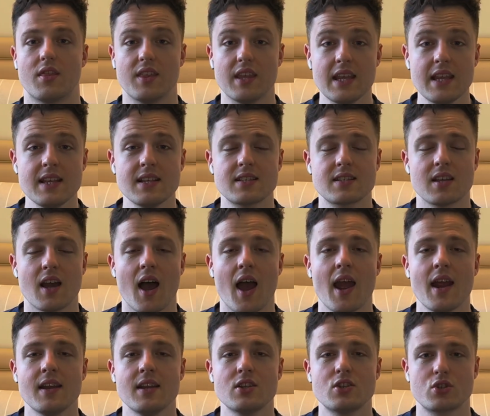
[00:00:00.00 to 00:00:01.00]
These
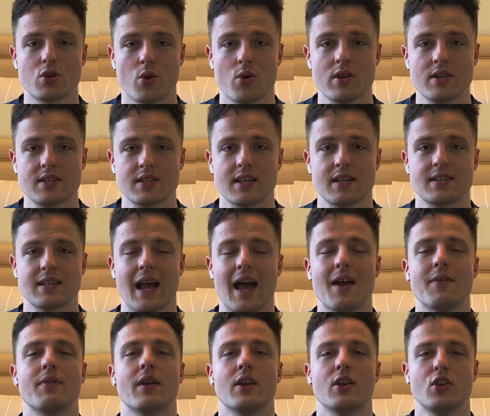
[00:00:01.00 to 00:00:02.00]
tiny choices
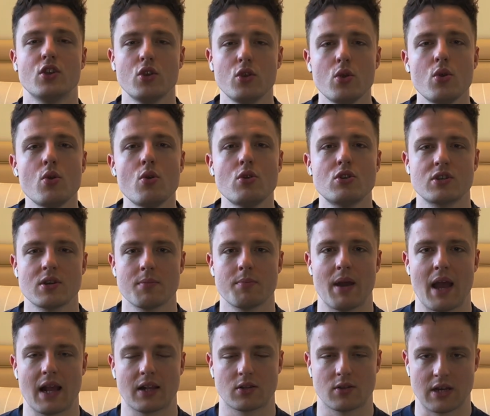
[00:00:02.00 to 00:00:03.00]
have a huge
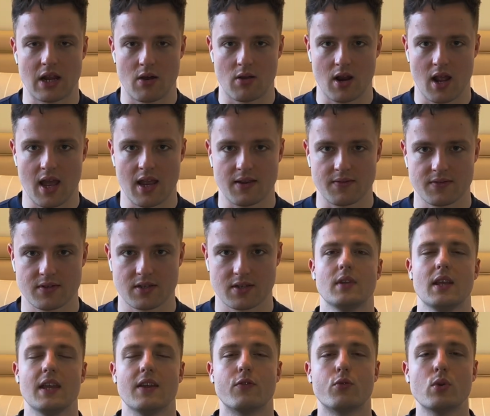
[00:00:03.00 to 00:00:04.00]
impact on our lives.
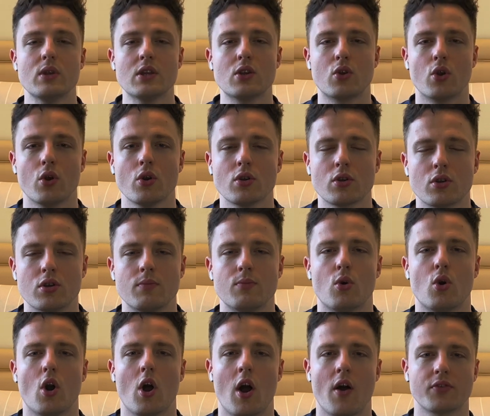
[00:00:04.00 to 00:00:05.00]
If we cook
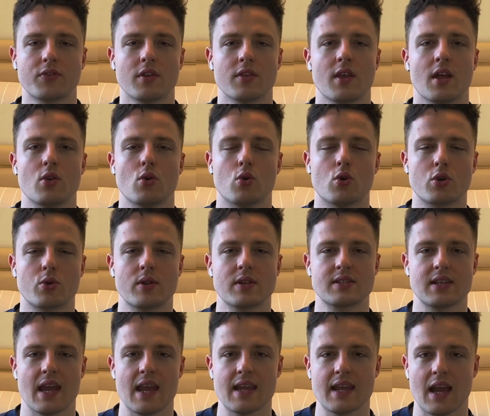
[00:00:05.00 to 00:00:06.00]
more often than ordering
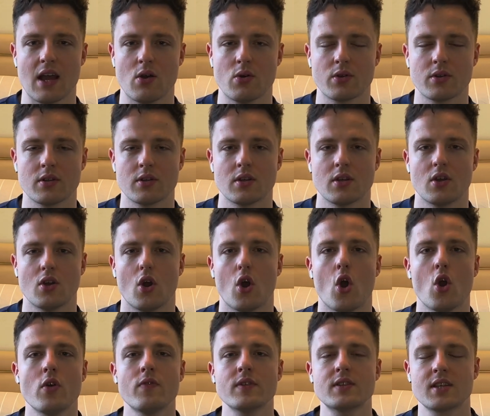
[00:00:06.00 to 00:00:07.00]
takeout,
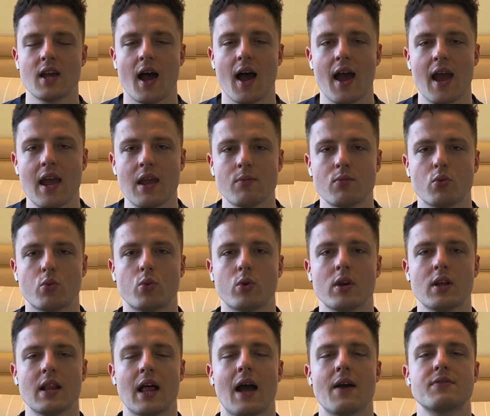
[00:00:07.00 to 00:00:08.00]
over time,
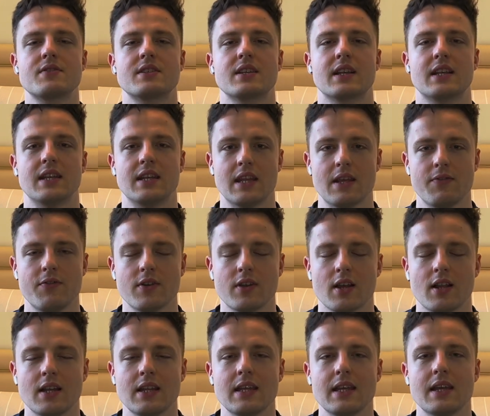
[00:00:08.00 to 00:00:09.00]
we'll have
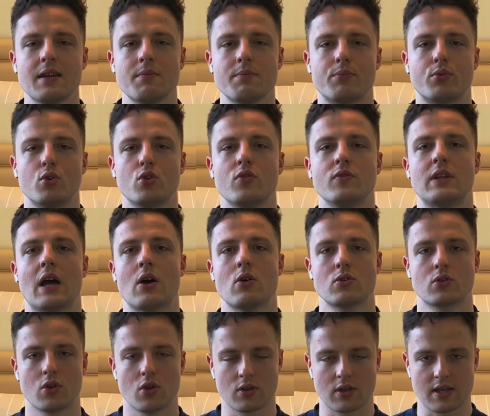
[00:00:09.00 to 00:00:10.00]
significantly improved our
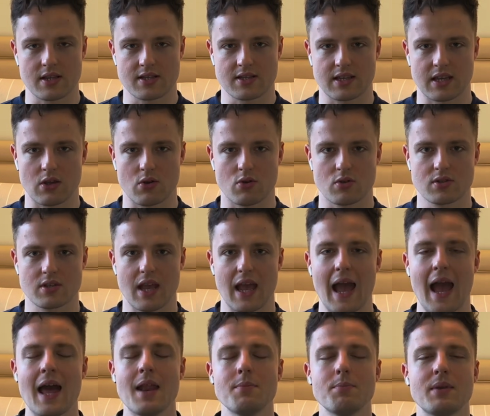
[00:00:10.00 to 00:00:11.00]
cooking skills
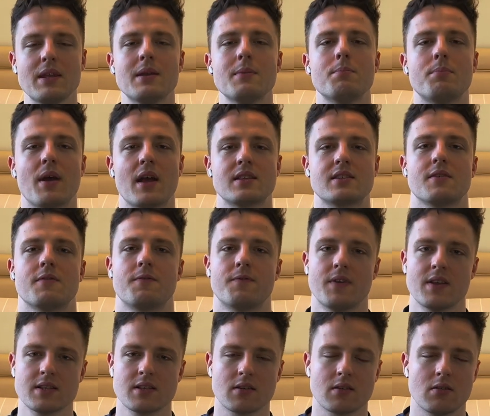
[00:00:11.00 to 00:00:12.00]
and be in better
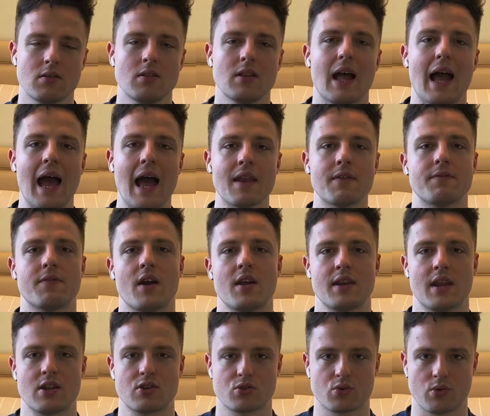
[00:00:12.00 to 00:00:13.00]
physical and
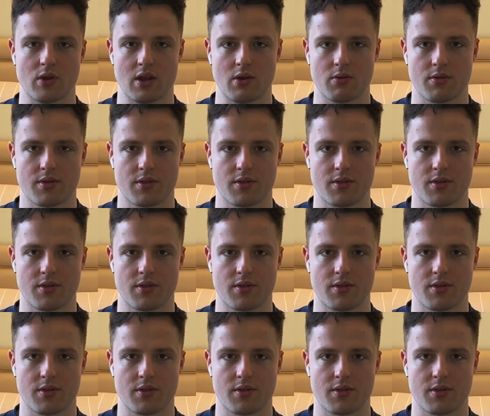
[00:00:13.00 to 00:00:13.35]
financial health.